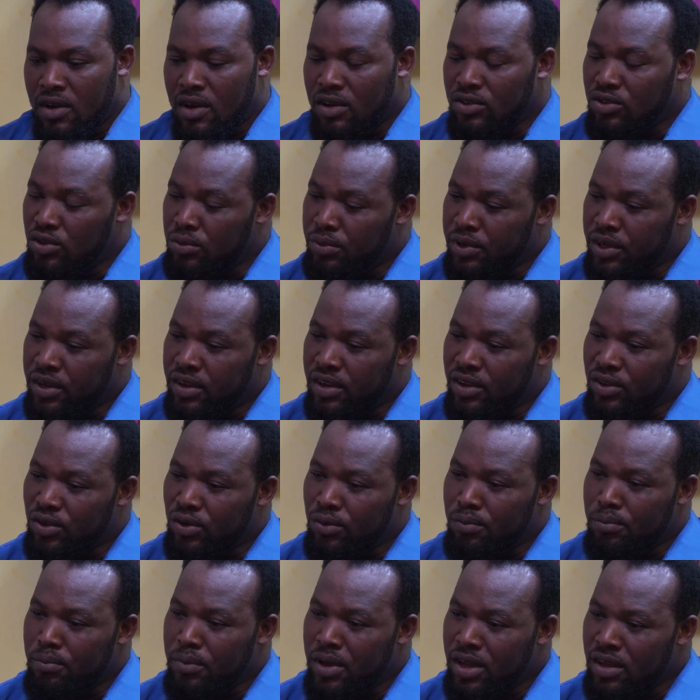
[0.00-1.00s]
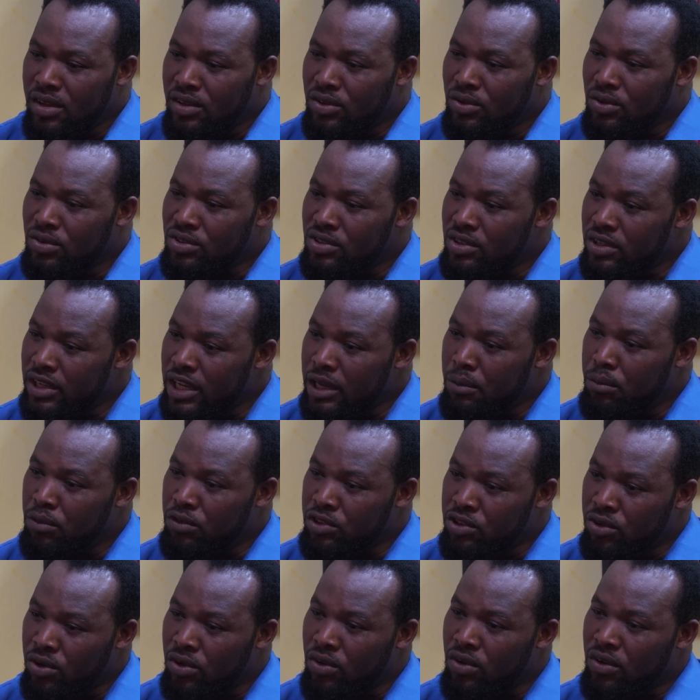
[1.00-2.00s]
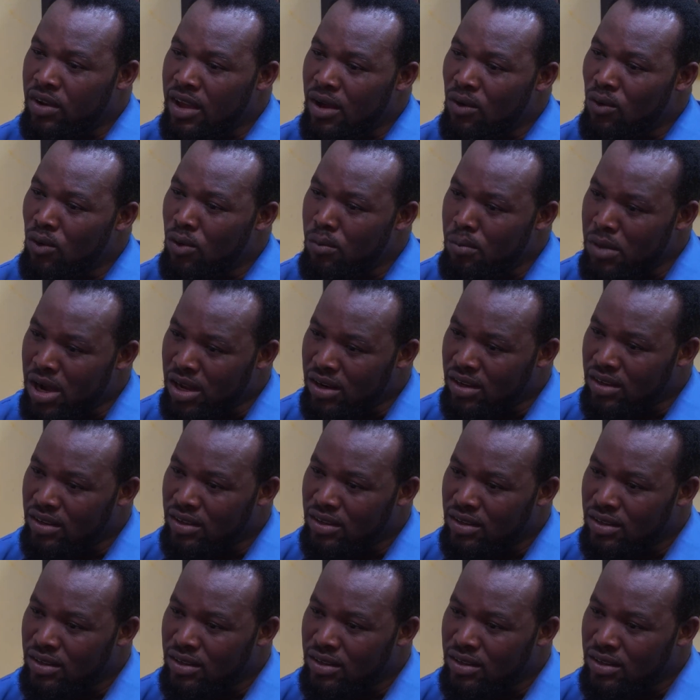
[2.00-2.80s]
Azubike, you mean you slept with another woman